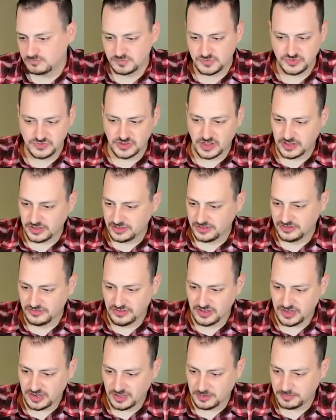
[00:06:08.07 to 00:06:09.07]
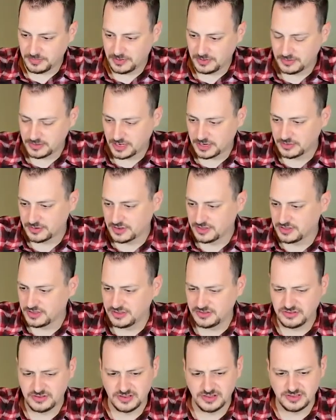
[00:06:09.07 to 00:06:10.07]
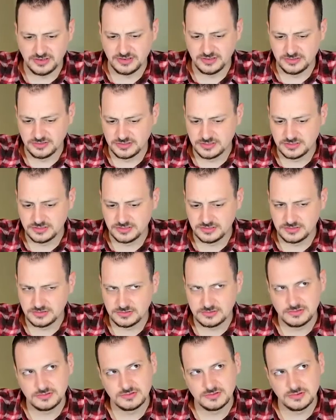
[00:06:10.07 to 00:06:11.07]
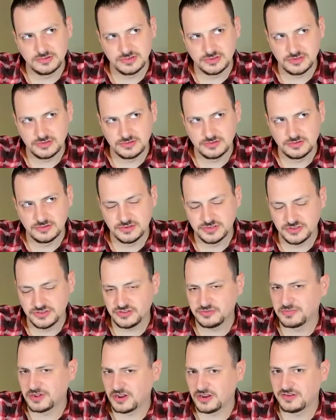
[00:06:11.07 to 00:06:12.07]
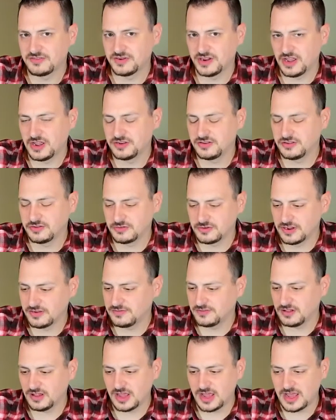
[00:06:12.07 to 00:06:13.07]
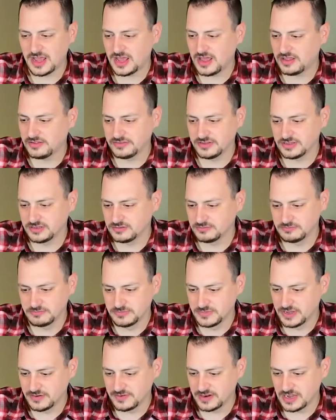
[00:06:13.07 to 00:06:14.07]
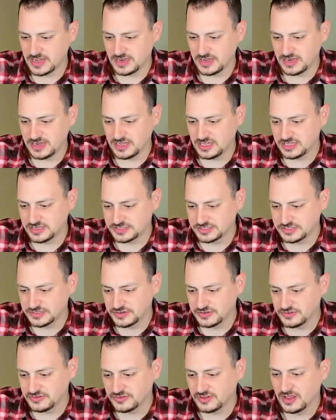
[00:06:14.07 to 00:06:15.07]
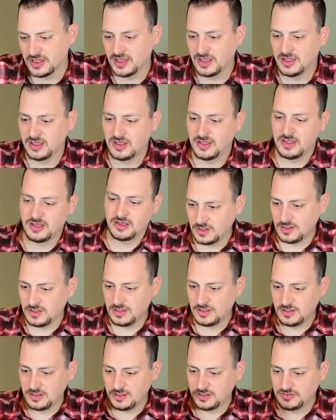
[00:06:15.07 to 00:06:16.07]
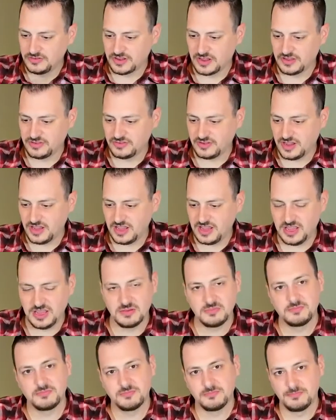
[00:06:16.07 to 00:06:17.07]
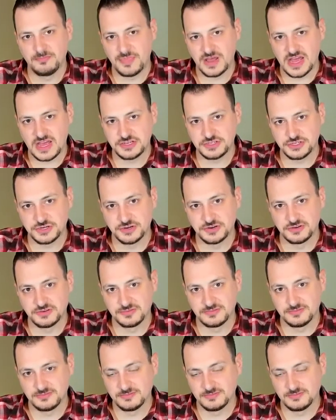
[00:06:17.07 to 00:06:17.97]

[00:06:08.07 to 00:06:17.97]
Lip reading: Solid setup. I run this on just about every hunting rifle I have and never had any issues. This has a Badger